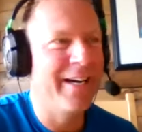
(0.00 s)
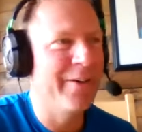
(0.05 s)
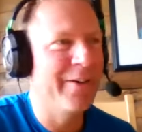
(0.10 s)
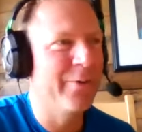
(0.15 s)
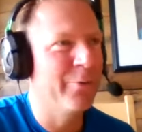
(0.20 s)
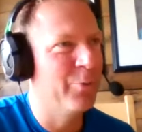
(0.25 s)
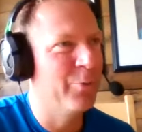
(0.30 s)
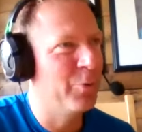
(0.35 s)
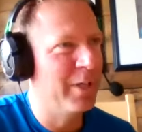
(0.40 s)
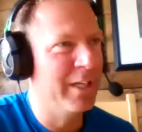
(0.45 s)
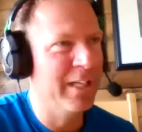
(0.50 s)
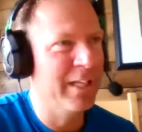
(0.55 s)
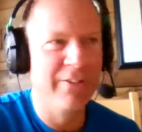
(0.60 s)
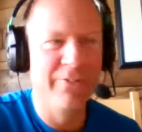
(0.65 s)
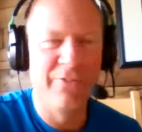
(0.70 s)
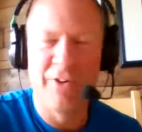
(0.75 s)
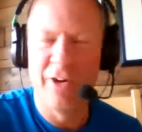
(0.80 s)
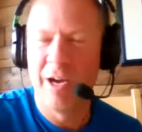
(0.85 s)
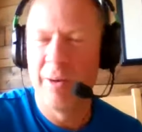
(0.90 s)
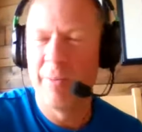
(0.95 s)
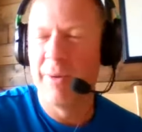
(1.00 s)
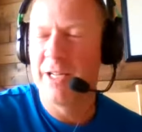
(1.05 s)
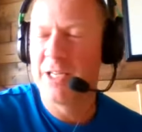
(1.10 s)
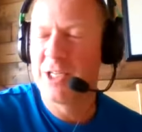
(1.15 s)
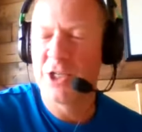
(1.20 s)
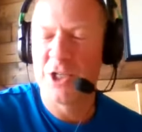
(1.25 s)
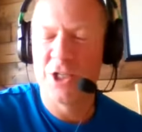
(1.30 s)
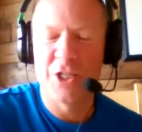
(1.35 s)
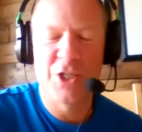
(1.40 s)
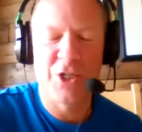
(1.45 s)
Really very
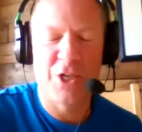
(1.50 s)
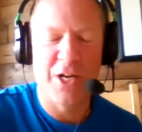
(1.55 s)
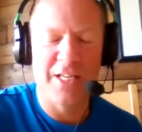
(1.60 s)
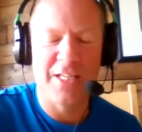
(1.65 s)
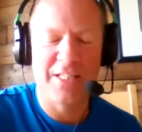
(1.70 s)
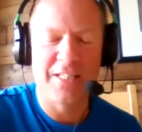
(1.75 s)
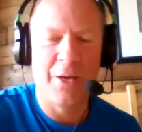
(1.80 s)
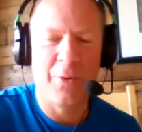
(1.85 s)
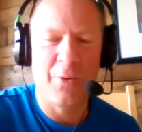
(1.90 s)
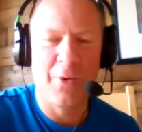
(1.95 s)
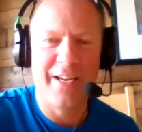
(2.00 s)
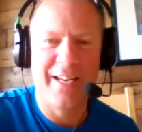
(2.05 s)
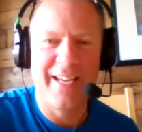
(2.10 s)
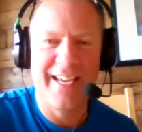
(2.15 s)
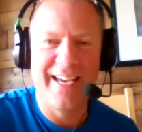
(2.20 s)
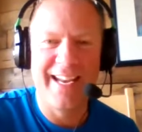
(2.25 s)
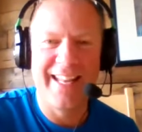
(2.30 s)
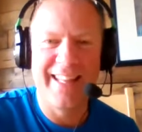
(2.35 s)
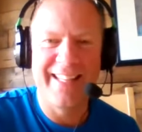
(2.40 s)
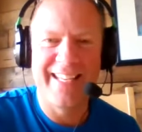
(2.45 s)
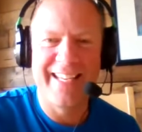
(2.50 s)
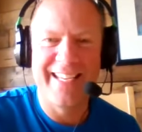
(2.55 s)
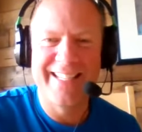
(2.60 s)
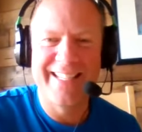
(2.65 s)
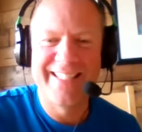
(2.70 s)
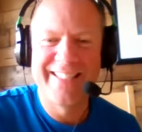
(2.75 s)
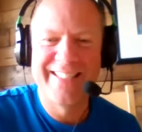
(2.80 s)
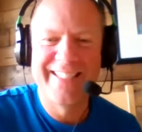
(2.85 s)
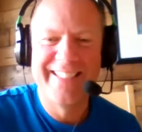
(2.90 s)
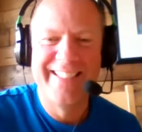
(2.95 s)
much just trying to stay one day ahead of the
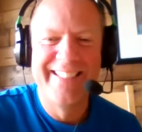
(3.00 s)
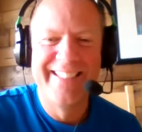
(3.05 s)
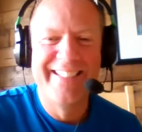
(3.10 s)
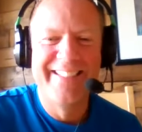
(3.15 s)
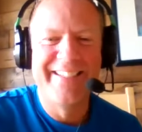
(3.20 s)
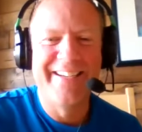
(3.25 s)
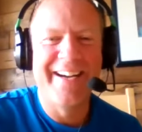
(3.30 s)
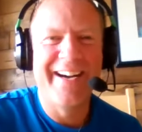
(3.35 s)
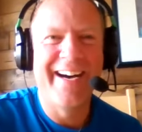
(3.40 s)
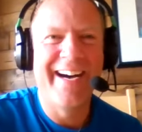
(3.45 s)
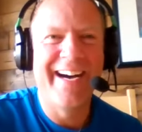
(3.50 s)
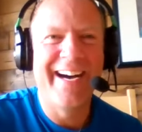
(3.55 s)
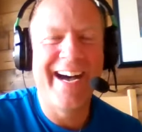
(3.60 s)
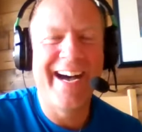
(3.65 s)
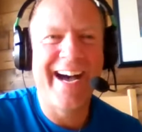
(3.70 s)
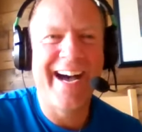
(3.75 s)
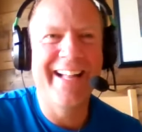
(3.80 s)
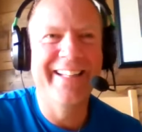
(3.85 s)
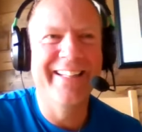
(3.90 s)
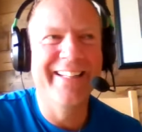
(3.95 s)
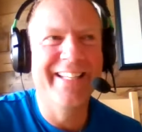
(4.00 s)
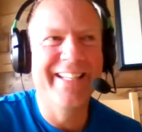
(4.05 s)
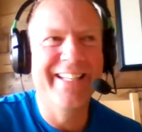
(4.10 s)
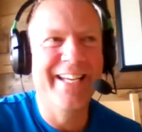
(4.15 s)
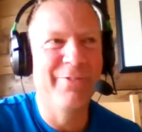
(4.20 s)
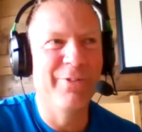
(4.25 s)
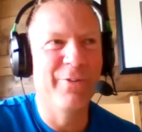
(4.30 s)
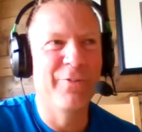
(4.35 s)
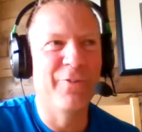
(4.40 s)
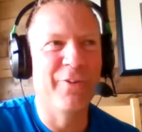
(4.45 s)
kids. I'll
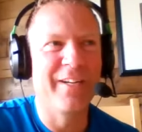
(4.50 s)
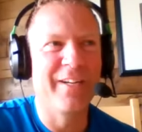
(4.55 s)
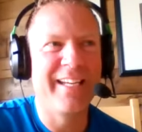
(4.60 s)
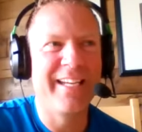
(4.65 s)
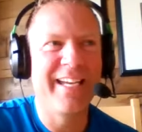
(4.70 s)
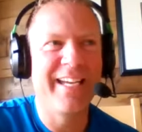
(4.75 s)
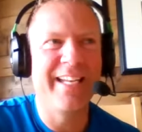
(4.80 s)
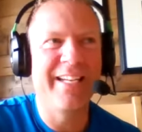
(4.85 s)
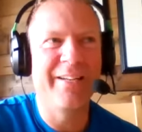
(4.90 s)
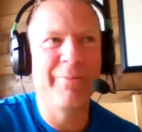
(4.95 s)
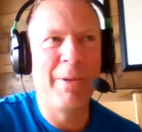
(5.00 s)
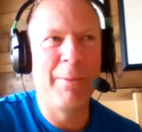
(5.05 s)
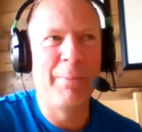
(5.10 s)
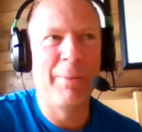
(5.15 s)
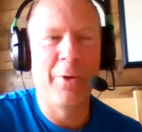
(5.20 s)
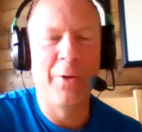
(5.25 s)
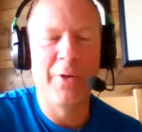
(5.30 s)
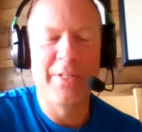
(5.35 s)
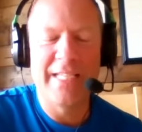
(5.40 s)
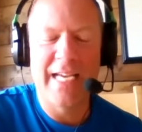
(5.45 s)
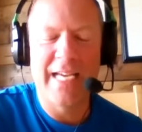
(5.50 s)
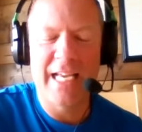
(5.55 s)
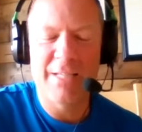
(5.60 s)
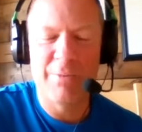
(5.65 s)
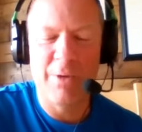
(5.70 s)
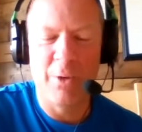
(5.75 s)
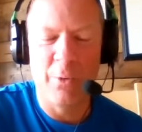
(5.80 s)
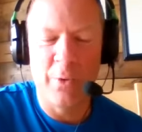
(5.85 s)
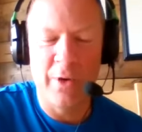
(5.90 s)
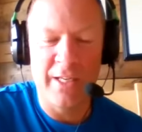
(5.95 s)
never forget, people always
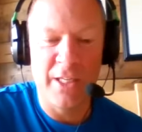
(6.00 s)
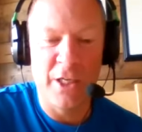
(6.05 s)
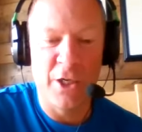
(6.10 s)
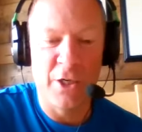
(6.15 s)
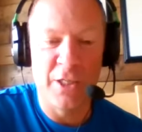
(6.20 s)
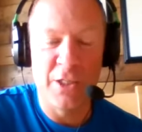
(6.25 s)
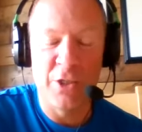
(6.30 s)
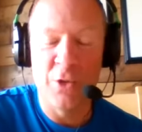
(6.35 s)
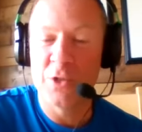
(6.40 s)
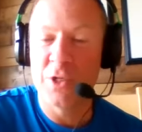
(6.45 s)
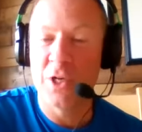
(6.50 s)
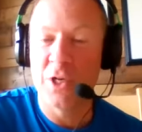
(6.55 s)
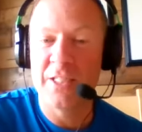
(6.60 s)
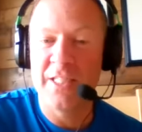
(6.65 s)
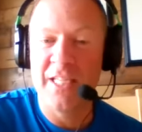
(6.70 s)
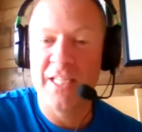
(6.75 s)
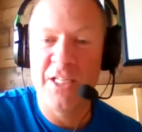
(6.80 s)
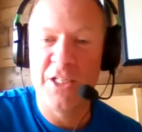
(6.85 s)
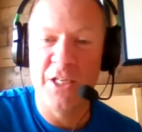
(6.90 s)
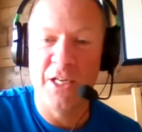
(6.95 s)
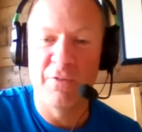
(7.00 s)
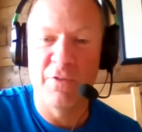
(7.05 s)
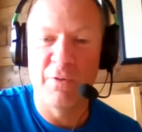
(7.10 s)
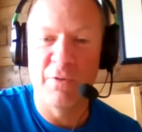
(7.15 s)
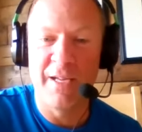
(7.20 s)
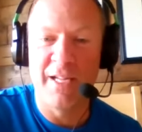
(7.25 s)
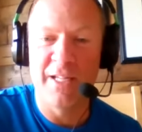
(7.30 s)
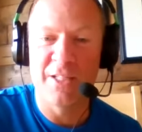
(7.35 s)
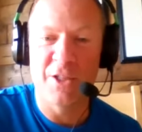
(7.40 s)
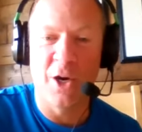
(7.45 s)
ask me, what year did you start teaching? And for
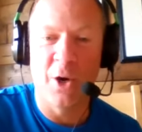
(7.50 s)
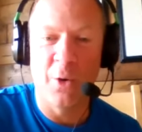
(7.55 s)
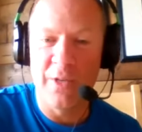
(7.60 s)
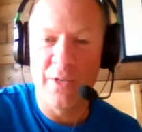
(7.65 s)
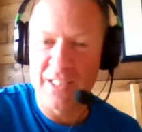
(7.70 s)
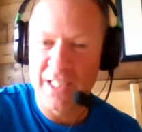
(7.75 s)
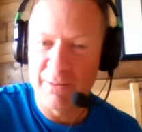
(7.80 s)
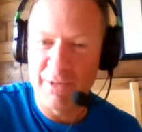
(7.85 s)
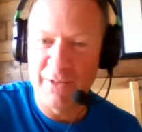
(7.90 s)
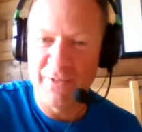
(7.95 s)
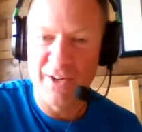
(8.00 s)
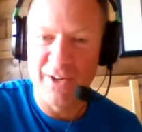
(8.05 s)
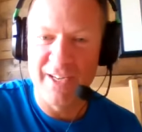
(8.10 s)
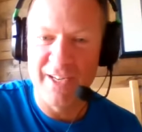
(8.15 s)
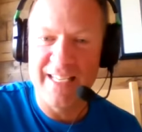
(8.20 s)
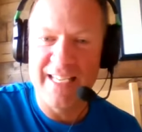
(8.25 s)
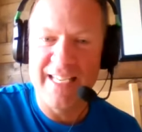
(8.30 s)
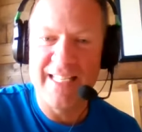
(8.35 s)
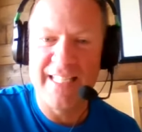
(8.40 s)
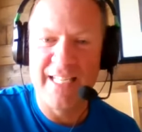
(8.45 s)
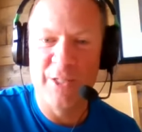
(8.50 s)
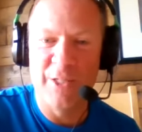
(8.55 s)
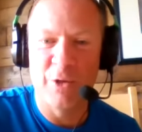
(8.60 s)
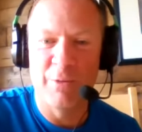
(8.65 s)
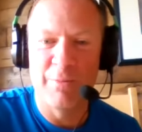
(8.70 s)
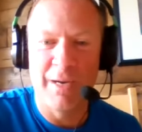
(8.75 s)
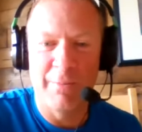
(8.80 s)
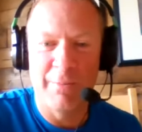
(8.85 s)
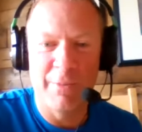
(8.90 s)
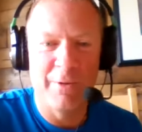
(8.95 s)
me, it's always going to be very easy to
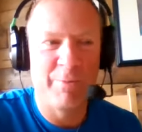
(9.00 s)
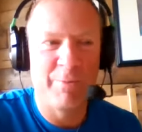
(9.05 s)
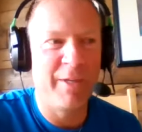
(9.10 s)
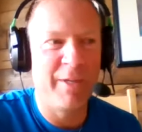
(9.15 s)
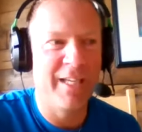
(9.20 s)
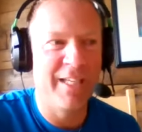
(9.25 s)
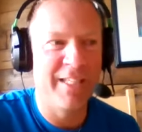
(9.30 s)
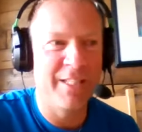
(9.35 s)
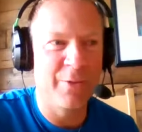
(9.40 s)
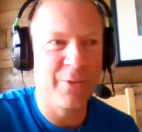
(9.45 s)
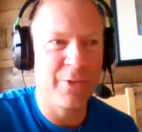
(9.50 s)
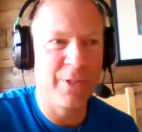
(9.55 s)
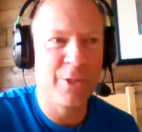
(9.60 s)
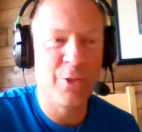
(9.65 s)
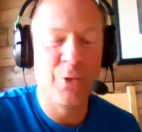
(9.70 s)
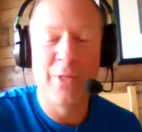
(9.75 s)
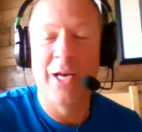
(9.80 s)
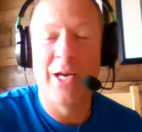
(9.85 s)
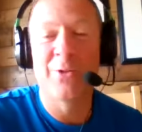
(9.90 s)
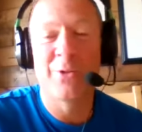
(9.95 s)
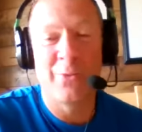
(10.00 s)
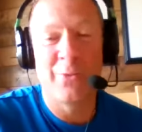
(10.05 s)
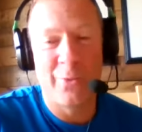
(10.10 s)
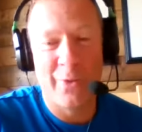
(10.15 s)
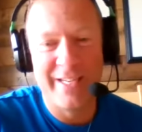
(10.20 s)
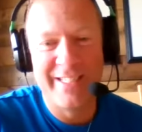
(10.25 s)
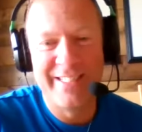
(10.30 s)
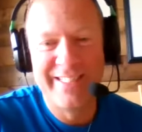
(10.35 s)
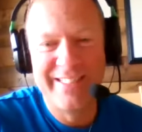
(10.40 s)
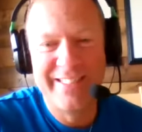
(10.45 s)
remember because it was
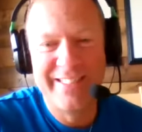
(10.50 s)
2001.